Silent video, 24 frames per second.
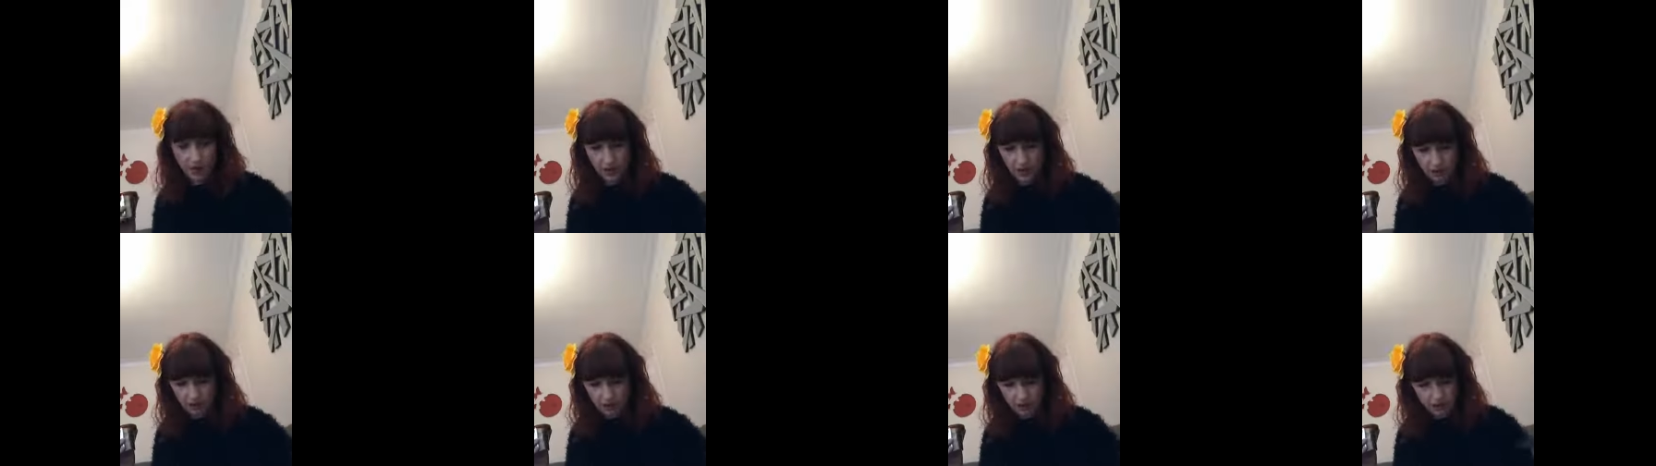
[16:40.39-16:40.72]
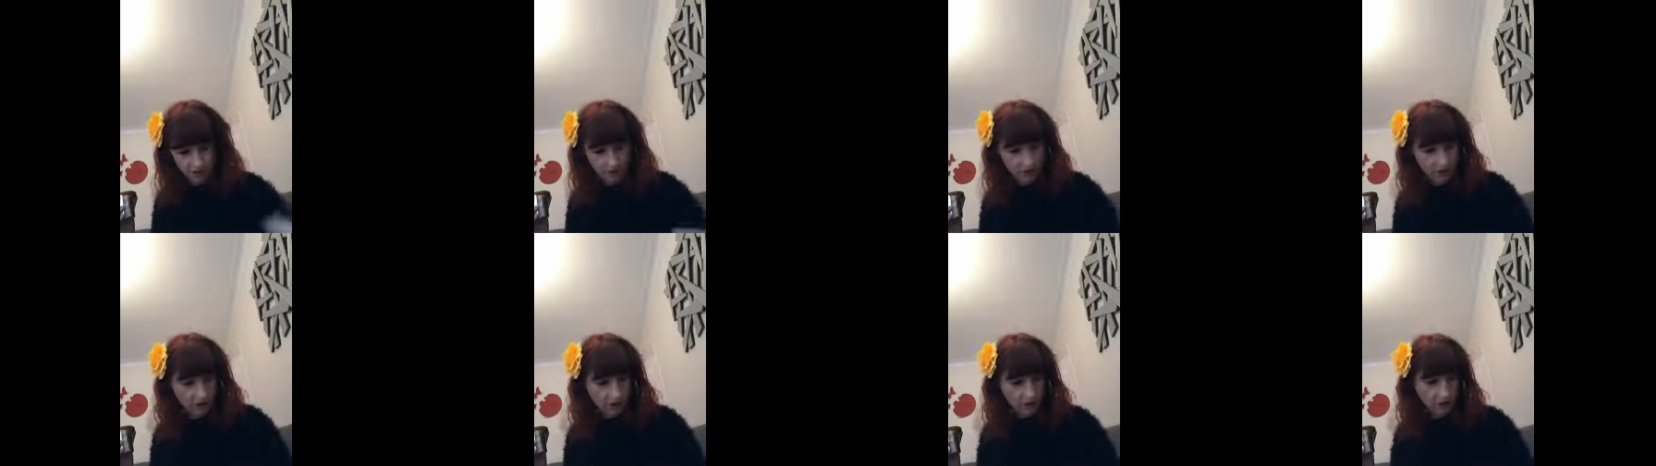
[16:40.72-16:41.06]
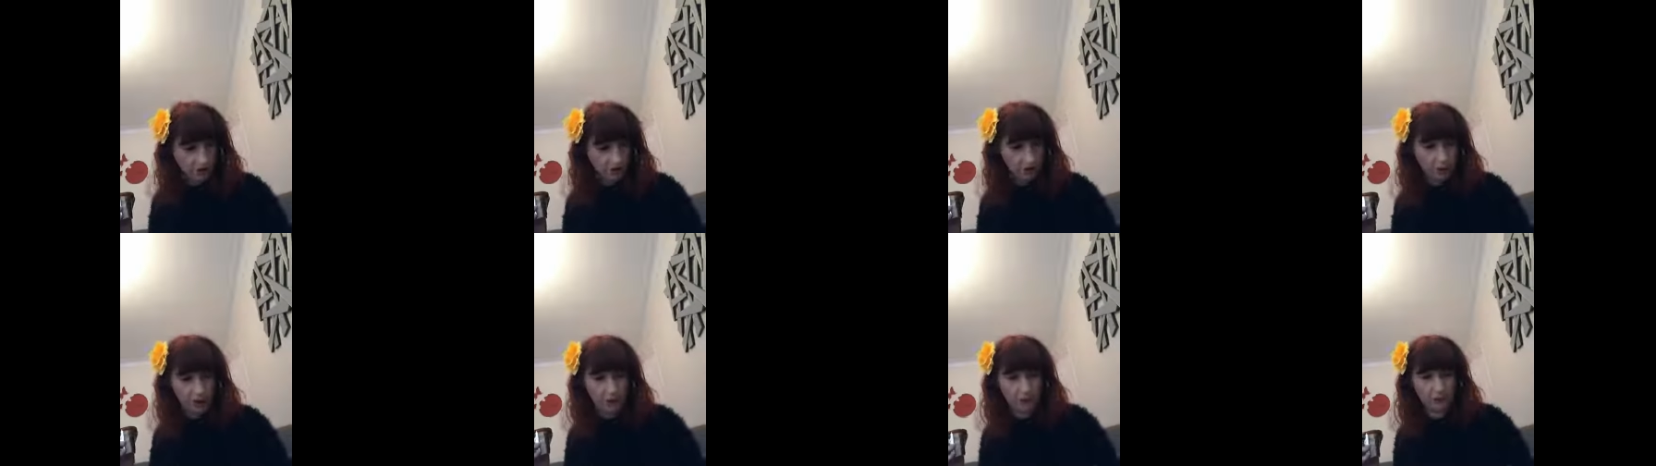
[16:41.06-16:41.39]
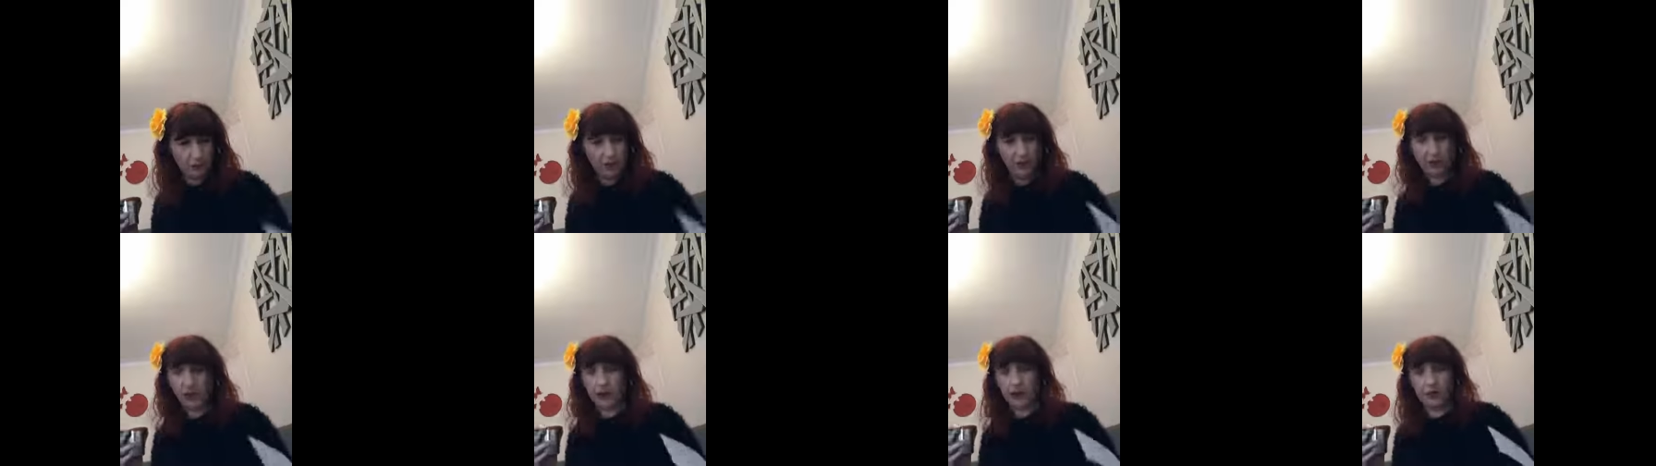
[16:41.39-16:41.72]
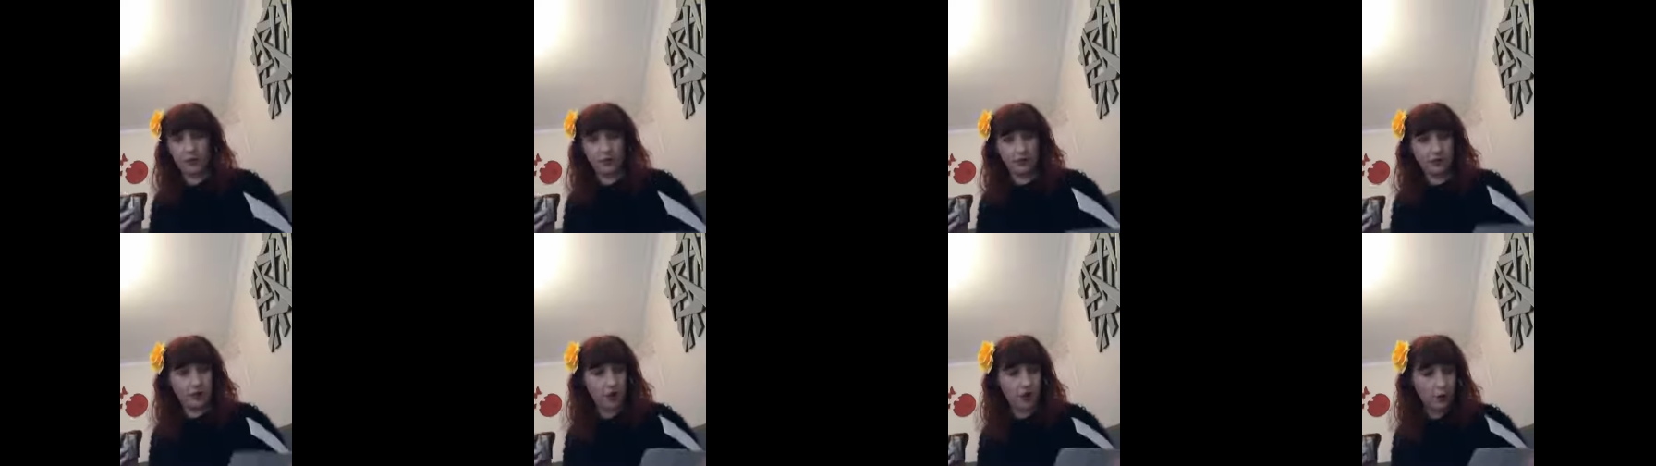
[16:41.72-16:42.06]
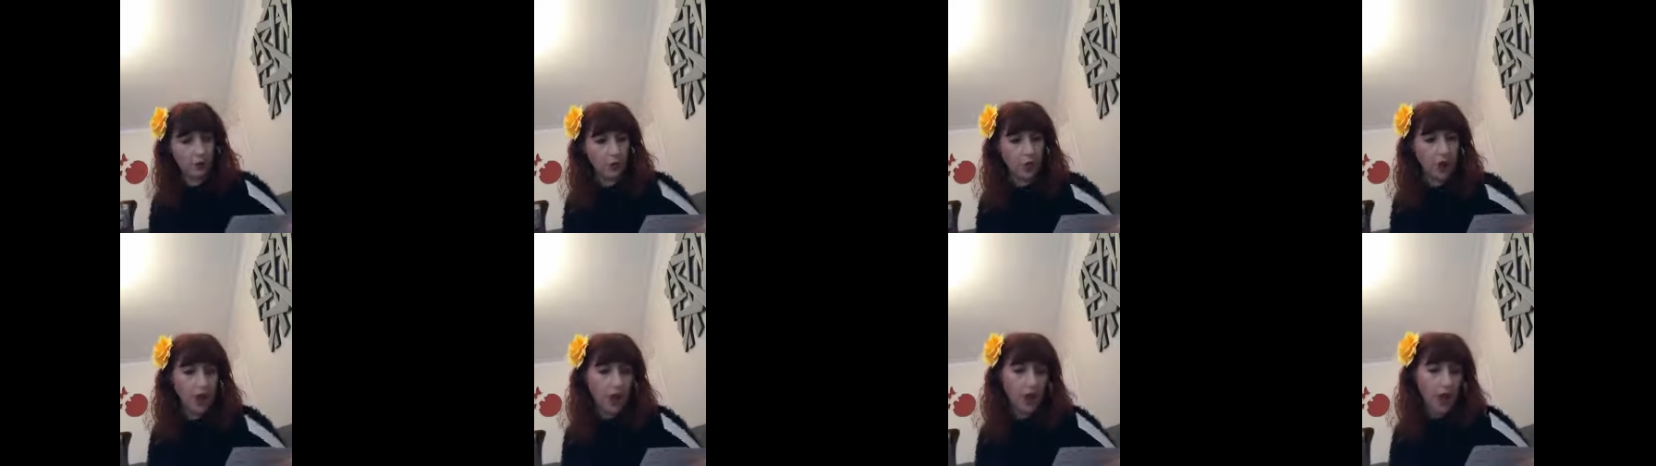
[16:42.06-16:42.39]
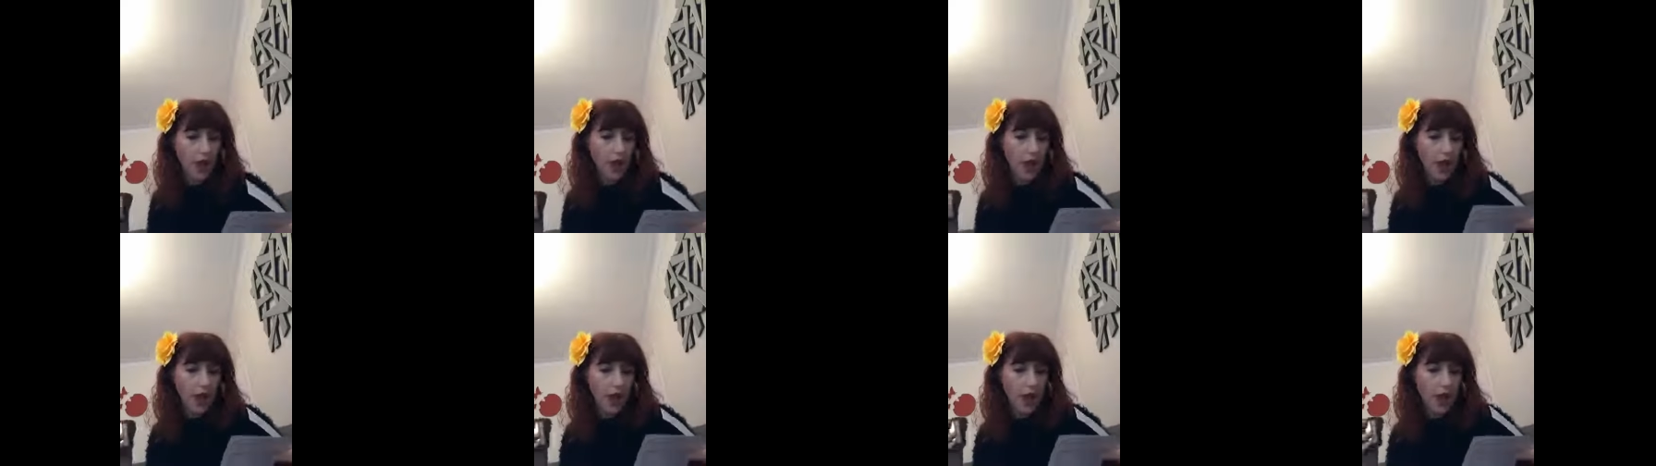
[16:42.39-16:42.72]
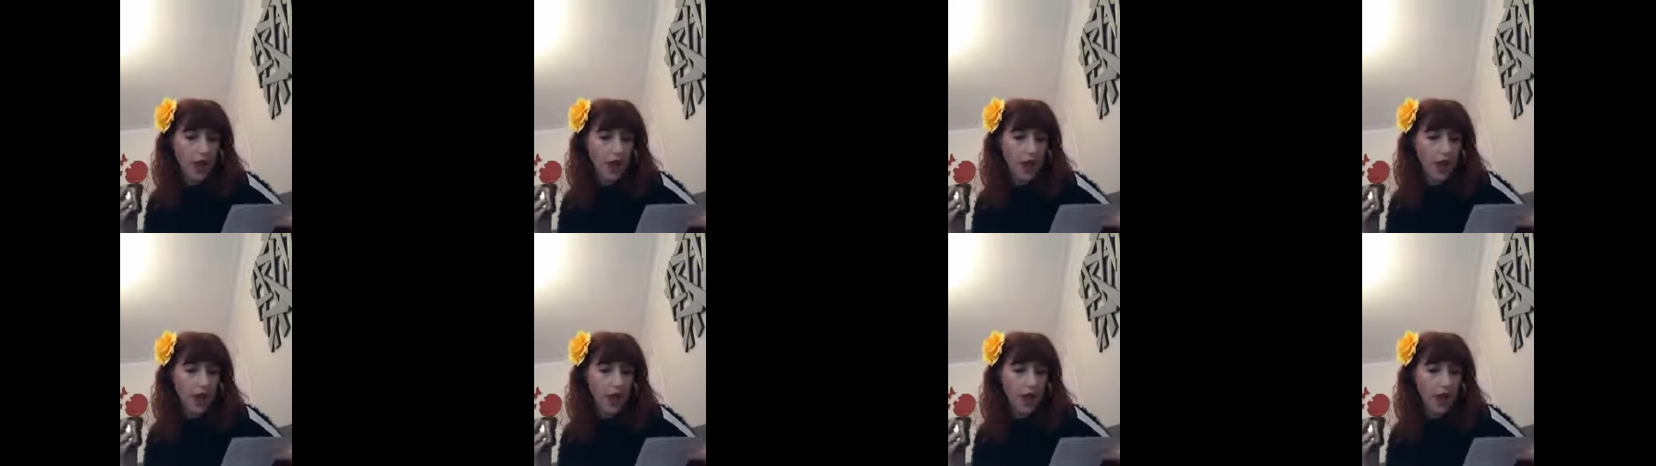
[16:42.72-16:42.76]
Um, just we can maybe edit that out.